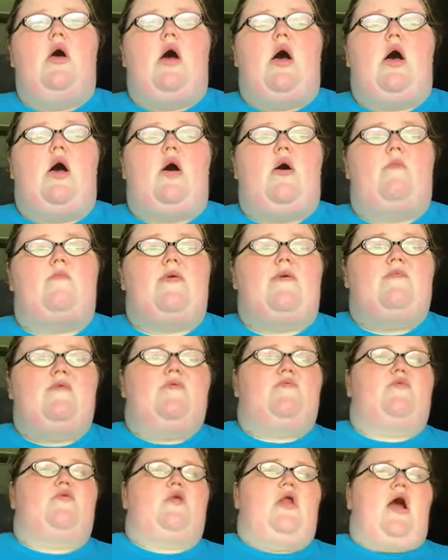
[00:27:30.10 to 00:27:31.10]
Even
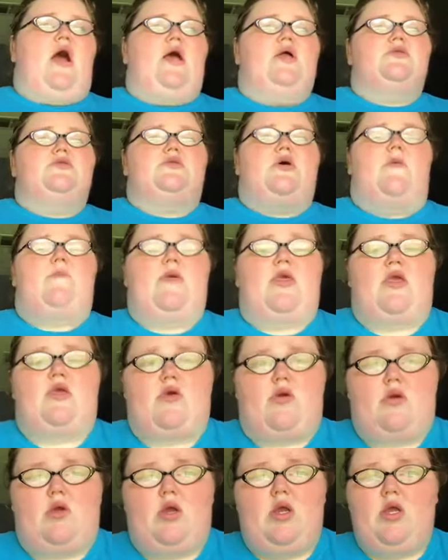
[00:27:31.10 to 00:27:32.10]
if you're not, tell me
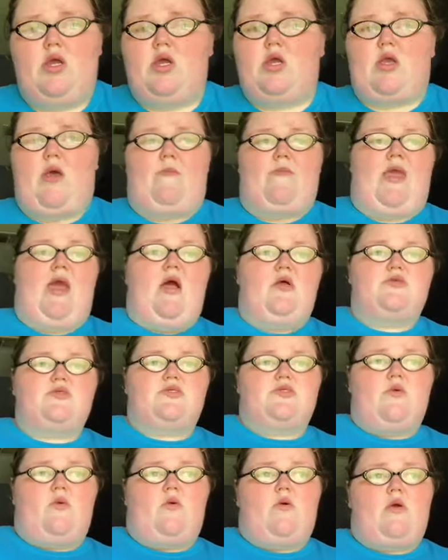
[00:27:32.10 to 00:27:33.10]
your coming out
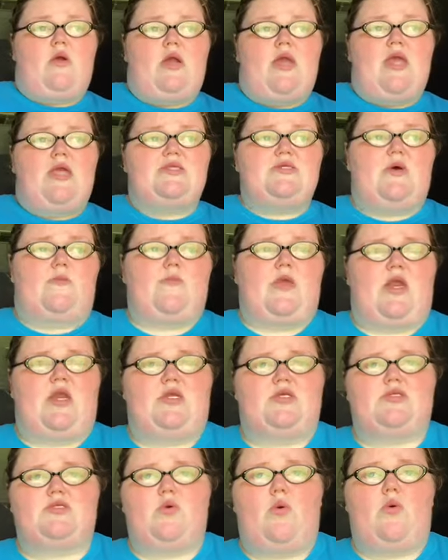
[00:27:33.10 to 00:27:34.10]
story. Tell me
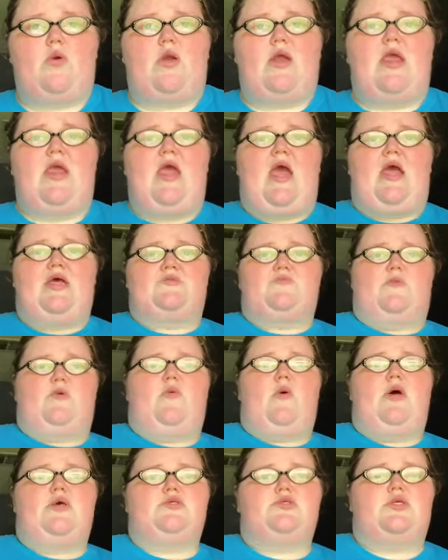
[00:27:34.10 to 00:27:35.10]
any story. Ask me
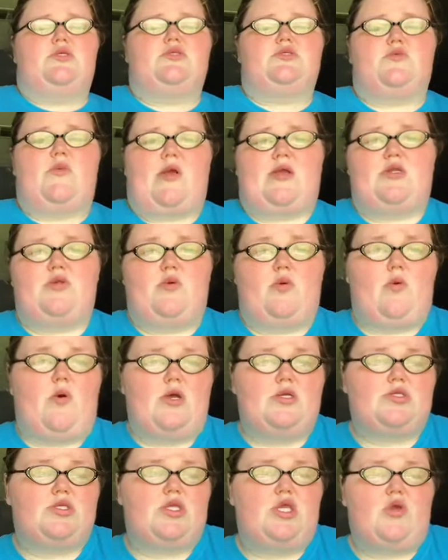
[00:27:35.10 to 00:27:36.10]
questions so I can do
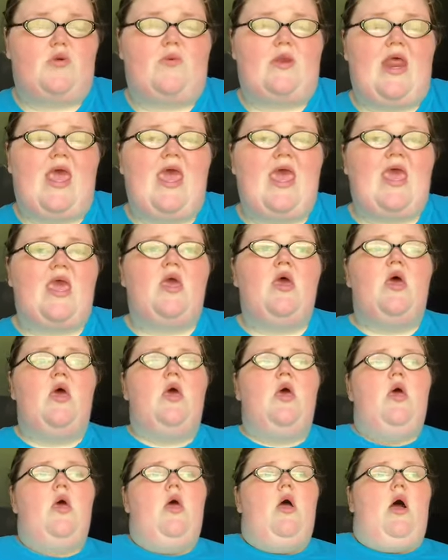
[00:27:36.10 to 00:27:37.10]
a Q&A.
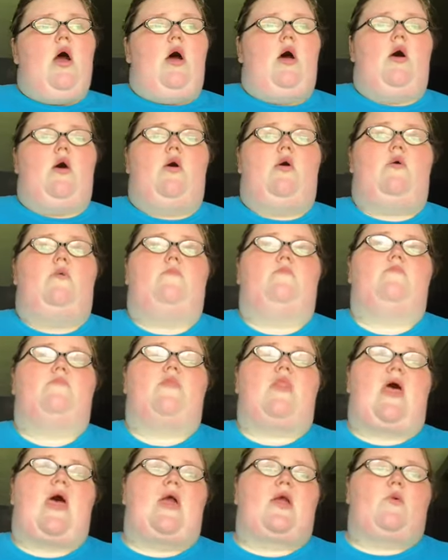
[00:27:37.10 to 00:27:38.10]

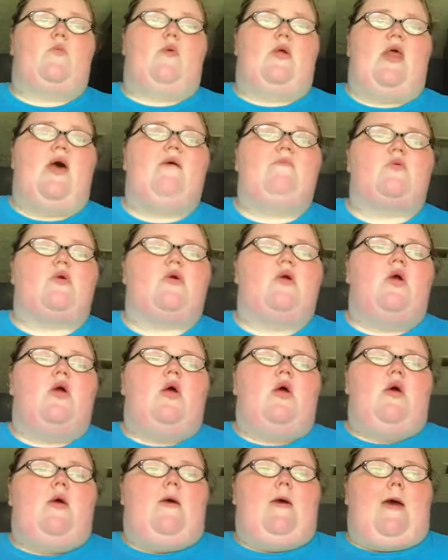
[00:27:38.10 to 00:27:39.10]
Like, whatever.
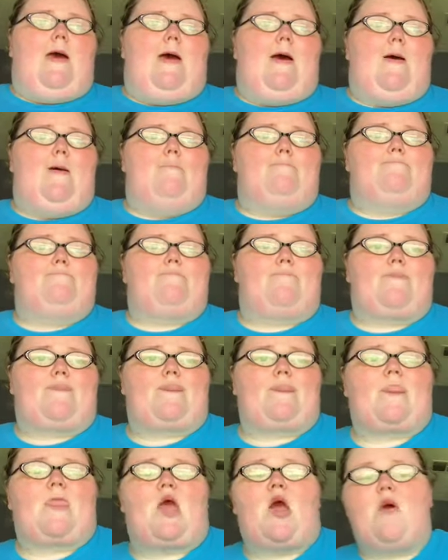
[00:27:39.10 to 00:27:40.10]

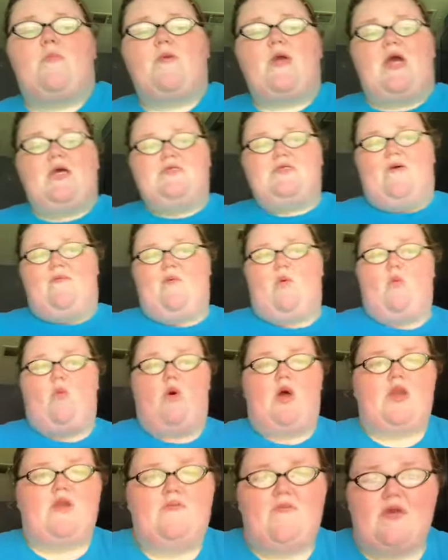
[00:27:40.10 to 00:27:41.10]
Hope you guys have a
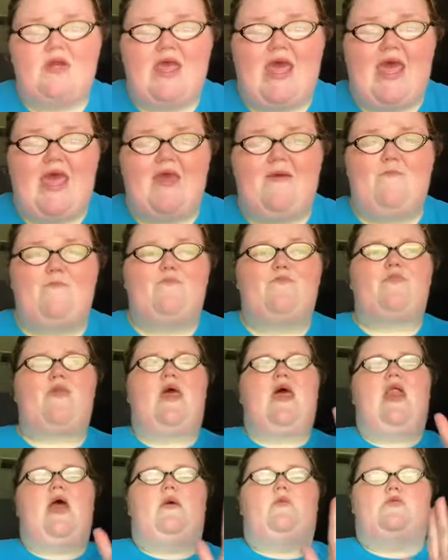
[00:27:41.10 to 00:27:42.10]
wonderful day,
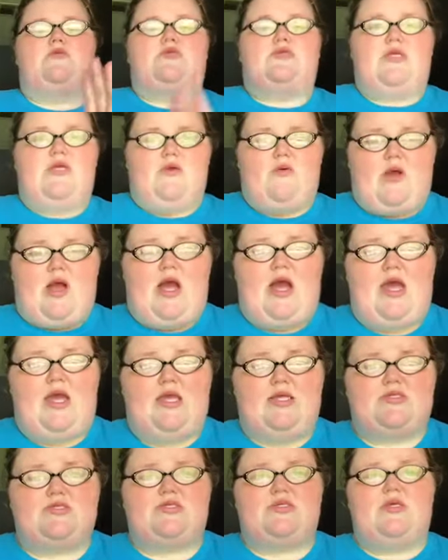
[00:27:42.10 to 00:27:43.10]
and I will see you
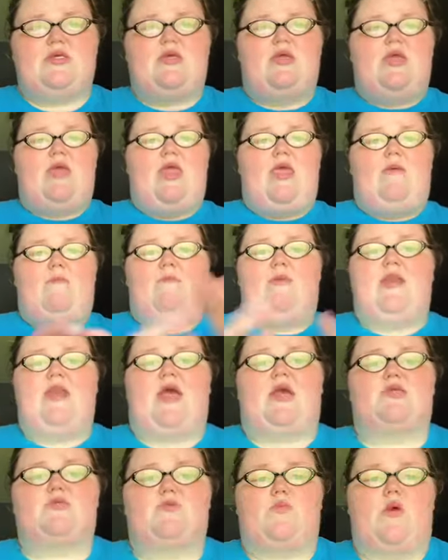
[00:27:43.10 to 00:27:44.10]
guys in my
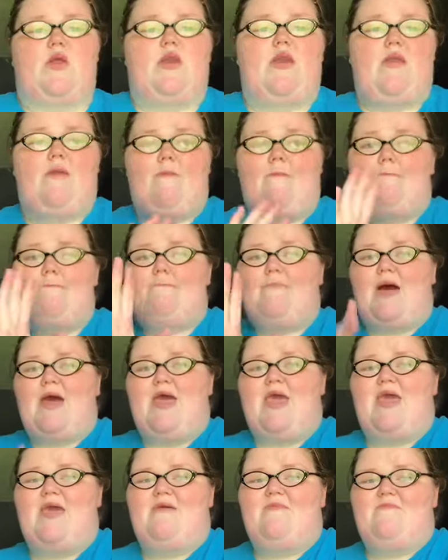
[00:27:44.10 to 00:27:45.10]
next one.
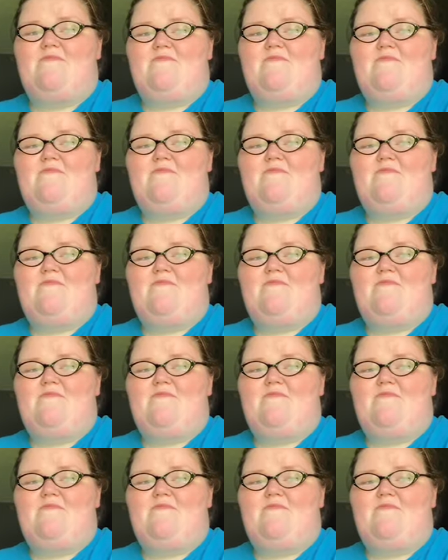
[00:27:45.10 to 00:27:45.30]
Bye.